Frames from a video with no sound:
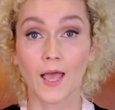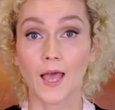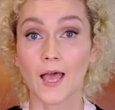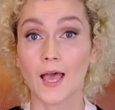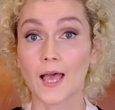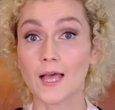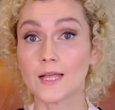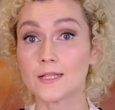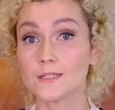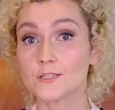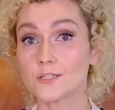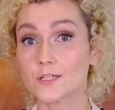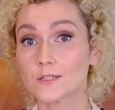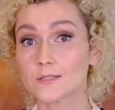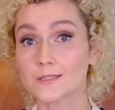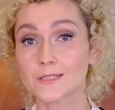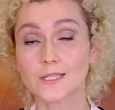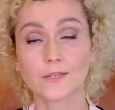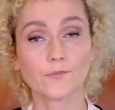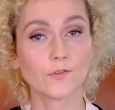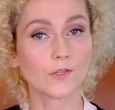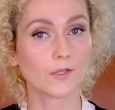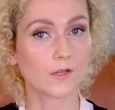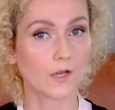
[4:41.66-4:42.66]
And just
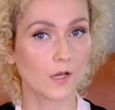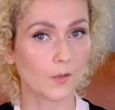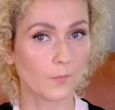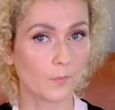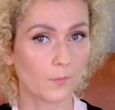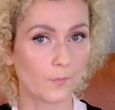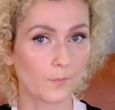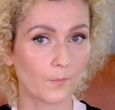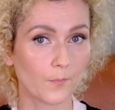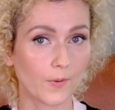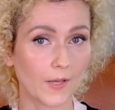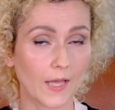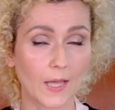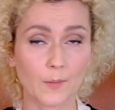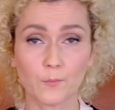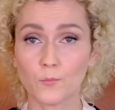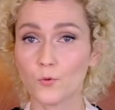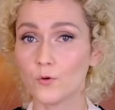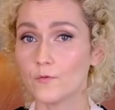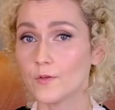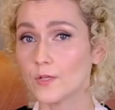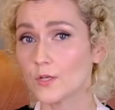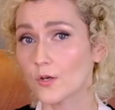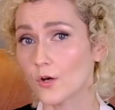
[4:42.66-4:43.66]
giving up and
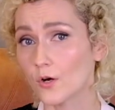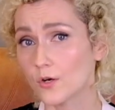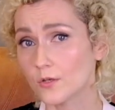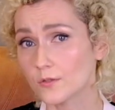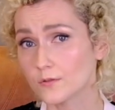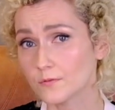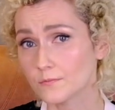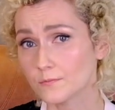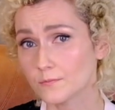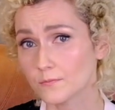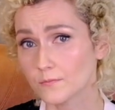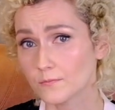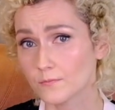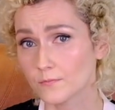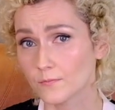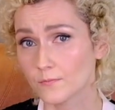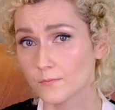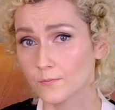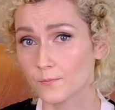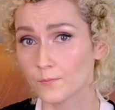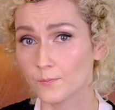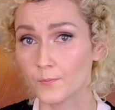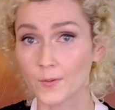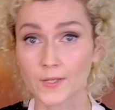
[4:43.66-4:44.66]
moving on
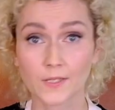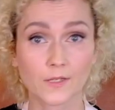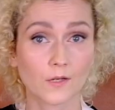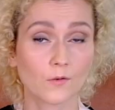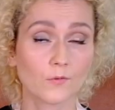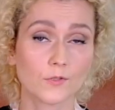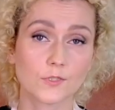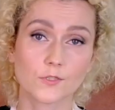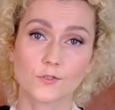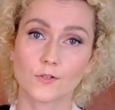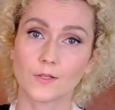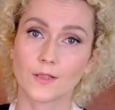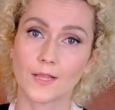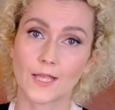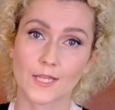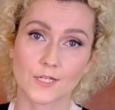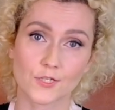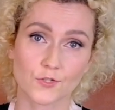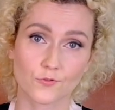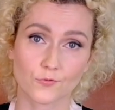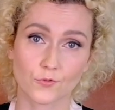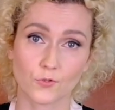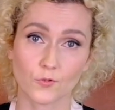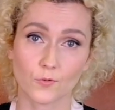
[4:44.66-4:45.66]
by going to a
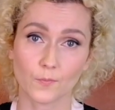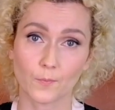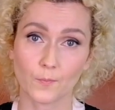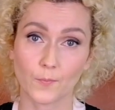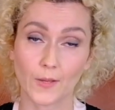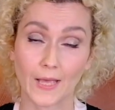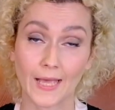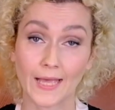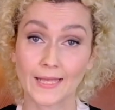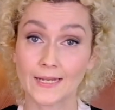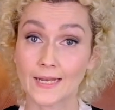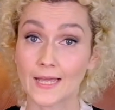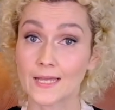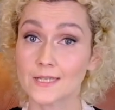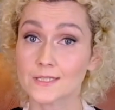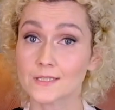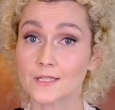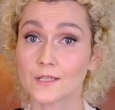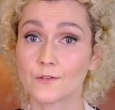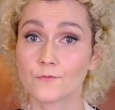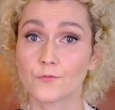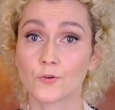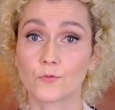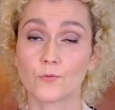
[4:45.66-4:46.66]
lash group and
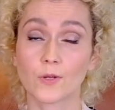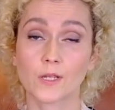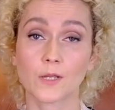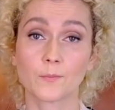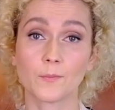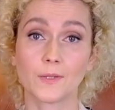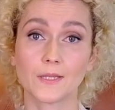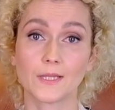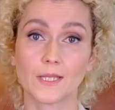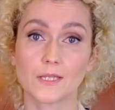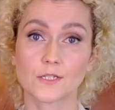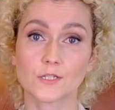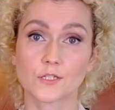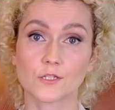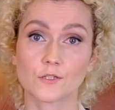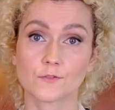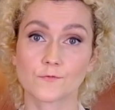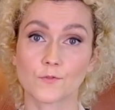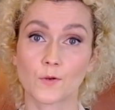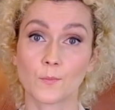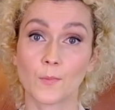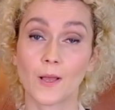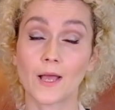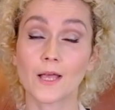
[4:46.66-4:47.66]
asking for recommendations
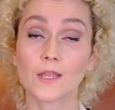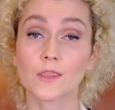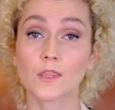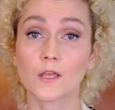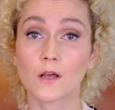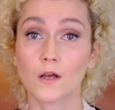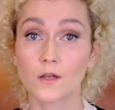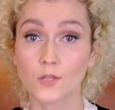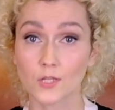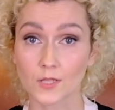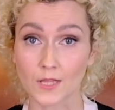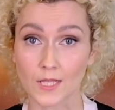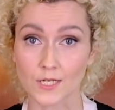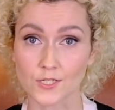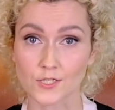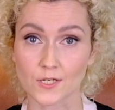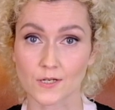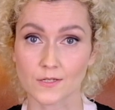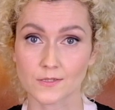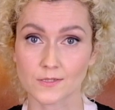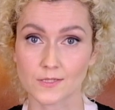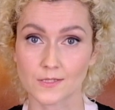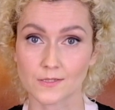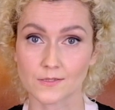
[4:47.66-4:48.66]
from other lash
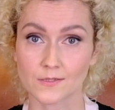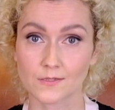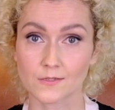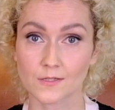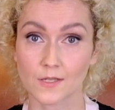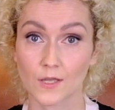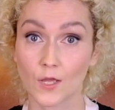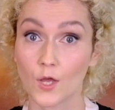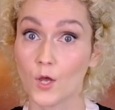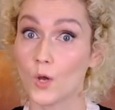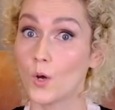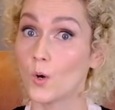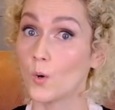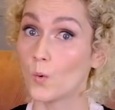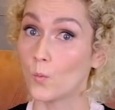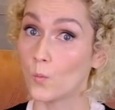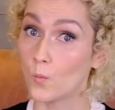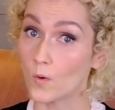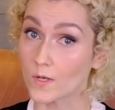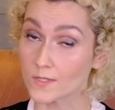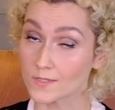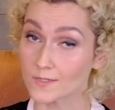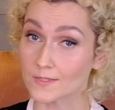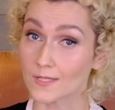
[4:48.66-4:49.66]
artists,
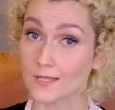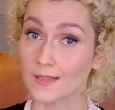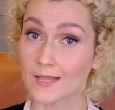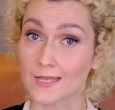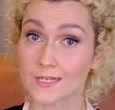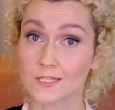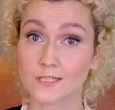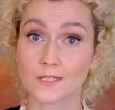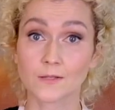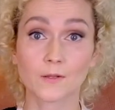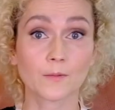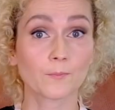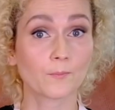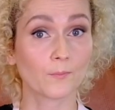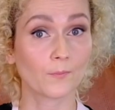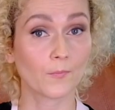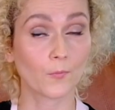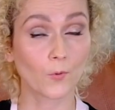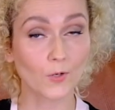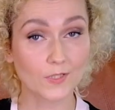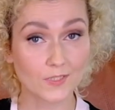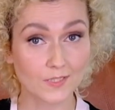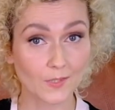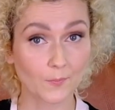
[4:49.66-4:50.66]
what's
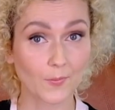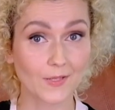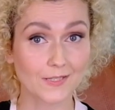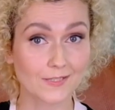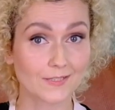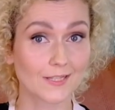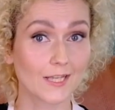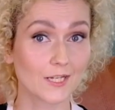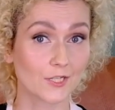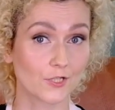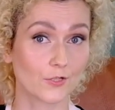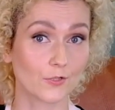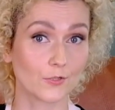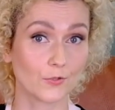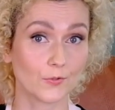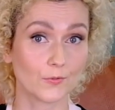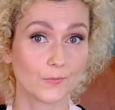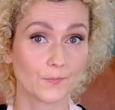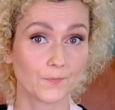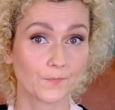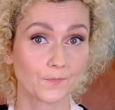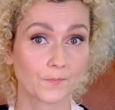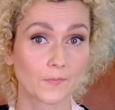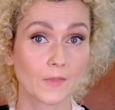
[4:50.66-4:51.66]
the best lash glue,